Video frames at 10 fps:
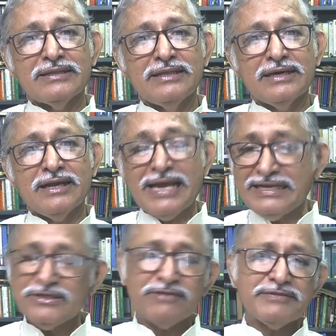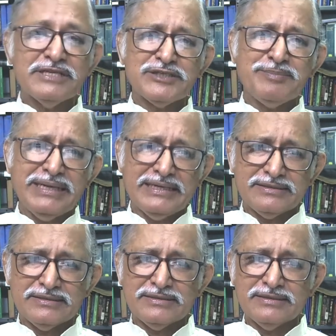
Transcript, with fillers: the light of the Spirit,